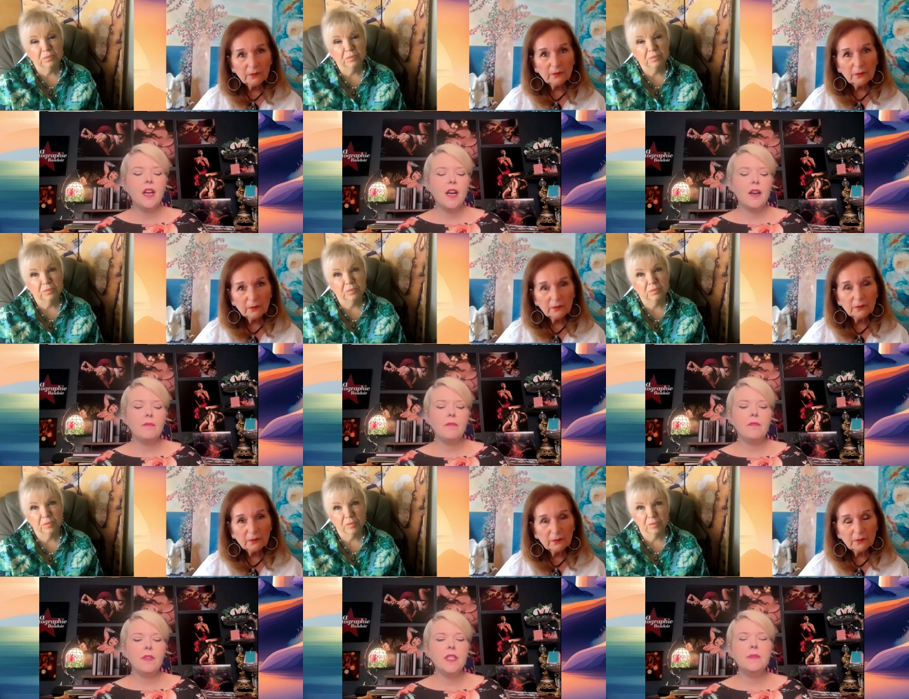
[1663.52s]
Speaker 1: um,
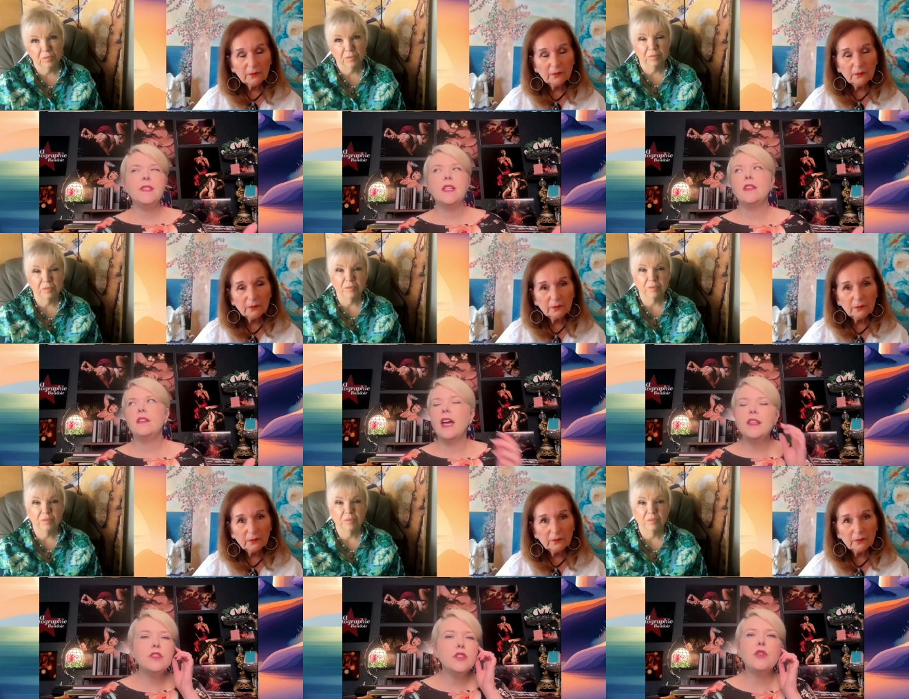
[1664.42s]
this was in, I
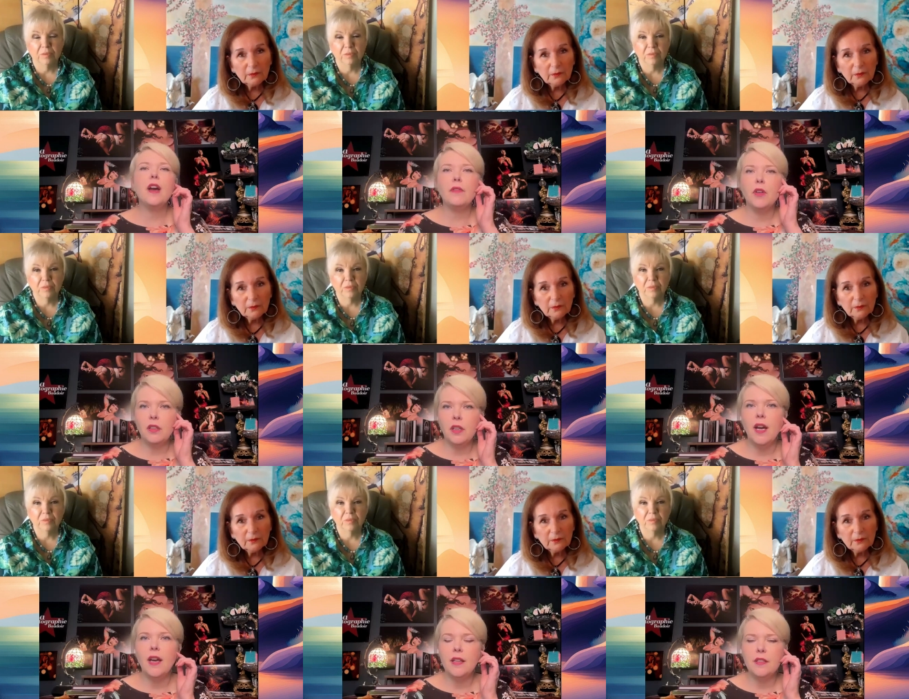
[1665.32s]
used to travel a
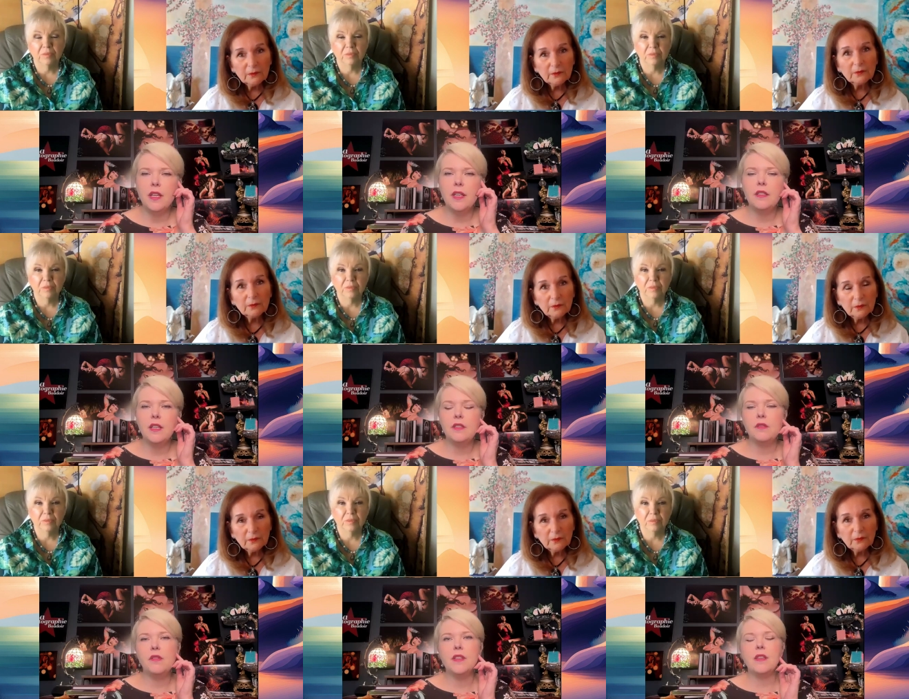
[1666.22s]
lot and, and, and
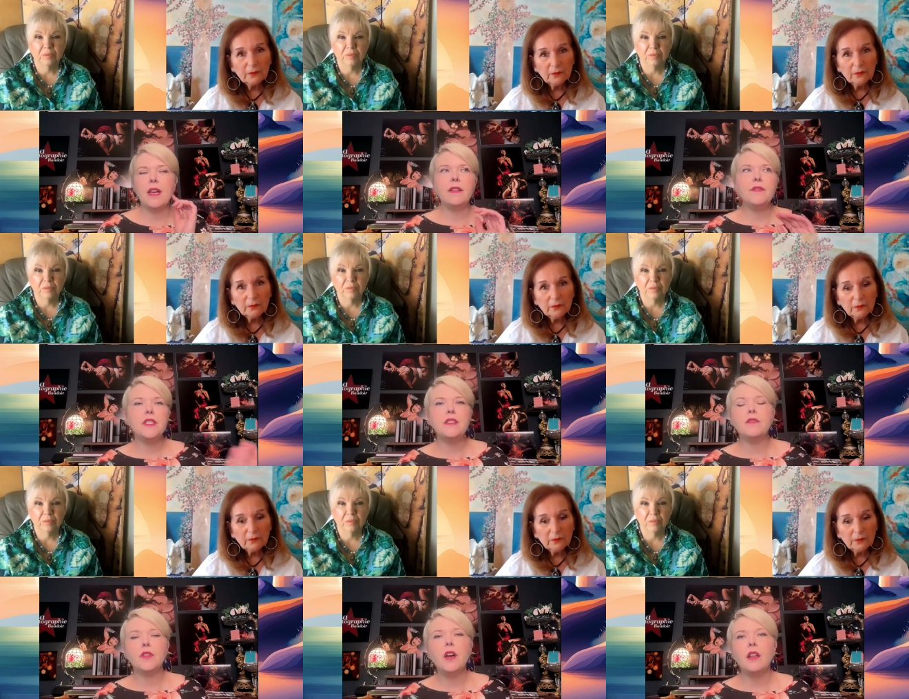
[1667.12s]
do this. I lived in
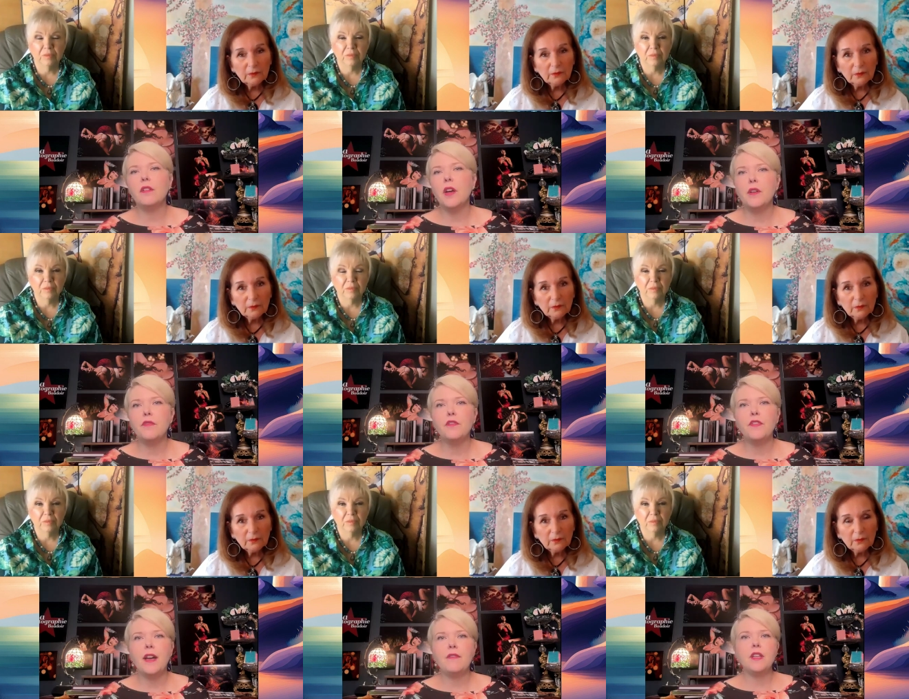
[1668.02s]
Denver, Colorado for
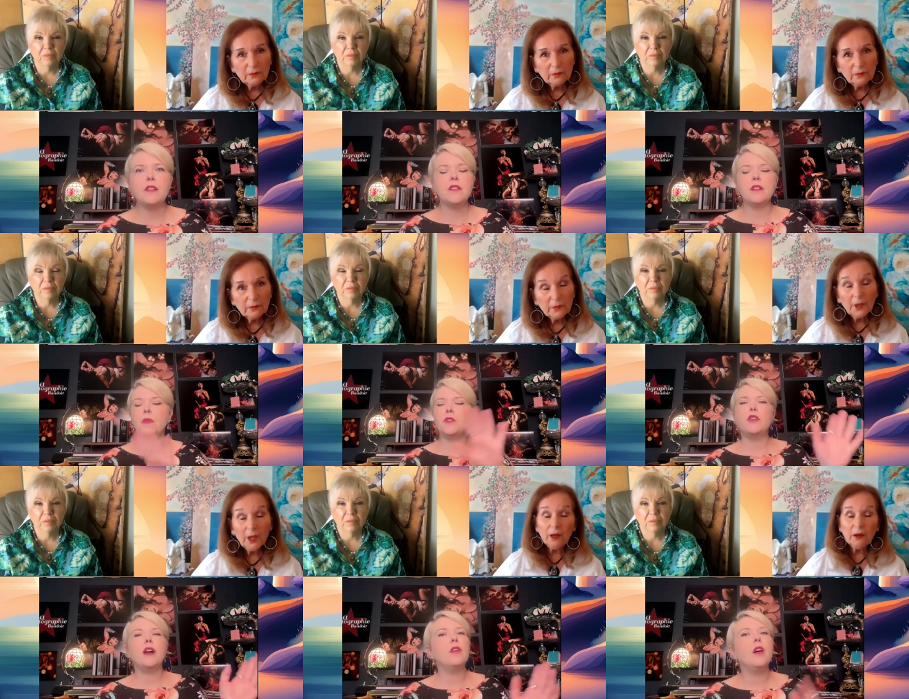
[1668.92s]
five years and would mm-hmm.
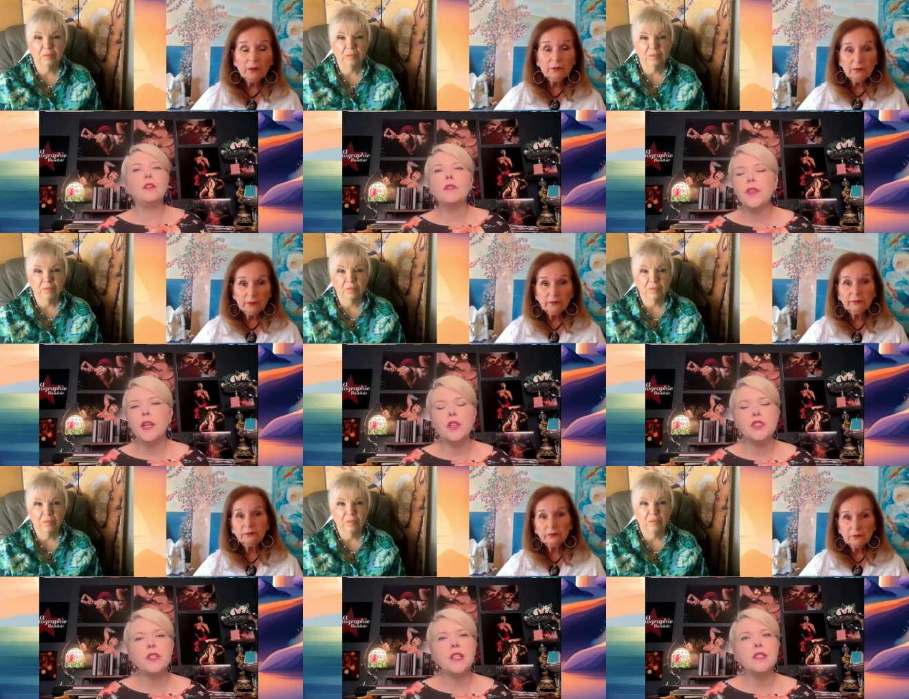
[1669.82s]
travel all over the
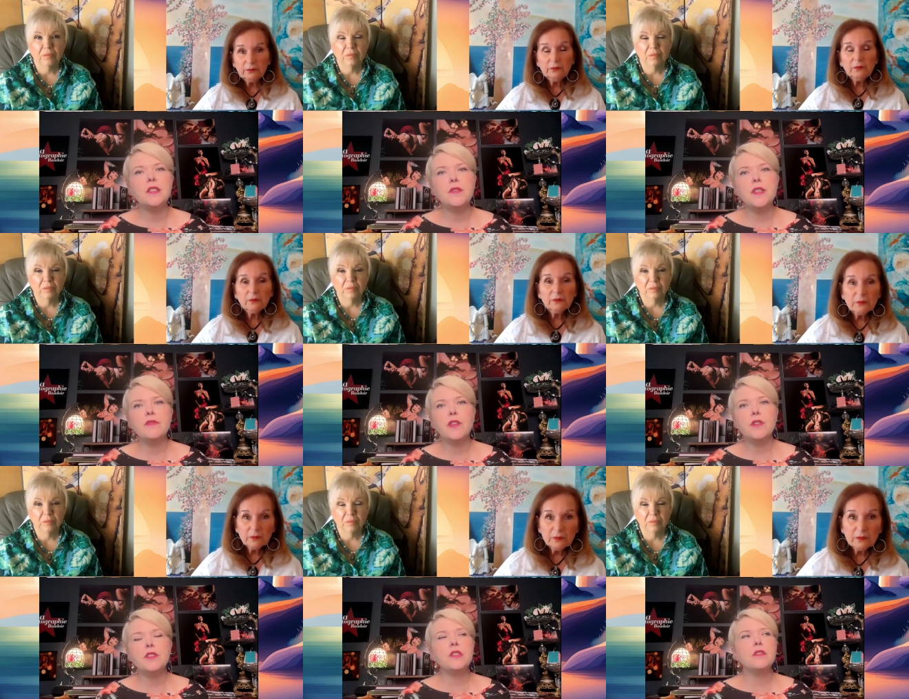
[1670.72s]
country to do these
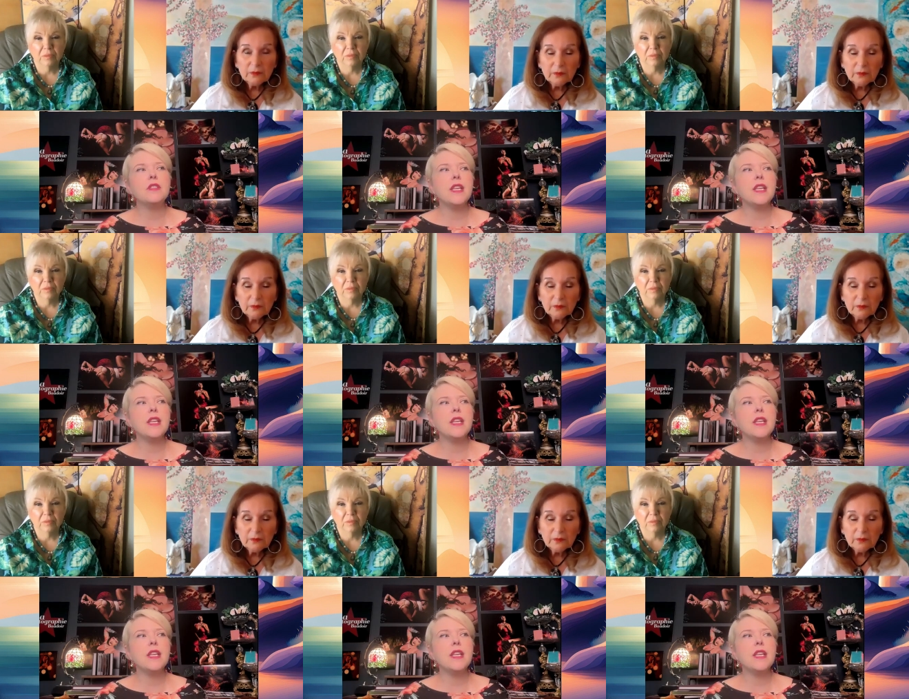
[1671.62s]
photo shoots.